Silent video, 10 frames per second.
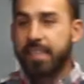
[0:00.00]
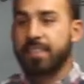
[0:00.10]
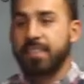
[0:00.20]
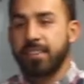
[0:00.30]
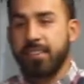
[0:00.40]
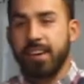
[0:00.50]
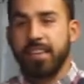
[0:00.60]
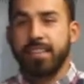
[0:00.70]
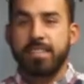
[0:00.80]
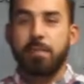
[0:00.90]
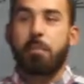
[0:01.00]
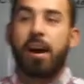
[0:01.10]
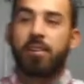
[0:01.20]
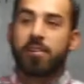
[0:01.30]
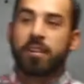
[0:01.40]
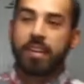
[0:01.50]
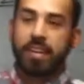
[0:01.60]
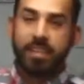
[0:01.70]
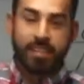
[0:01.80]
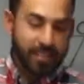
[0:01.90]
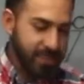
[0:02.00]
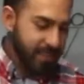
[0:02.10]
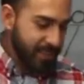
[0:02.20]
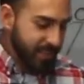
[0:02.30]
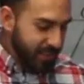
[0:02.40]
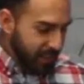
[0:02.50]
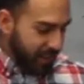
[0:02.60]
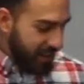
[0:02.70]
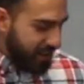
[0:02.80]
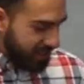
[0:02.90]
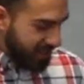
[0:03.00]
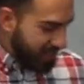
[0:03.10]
does it, all right? It's a power of God. All right, so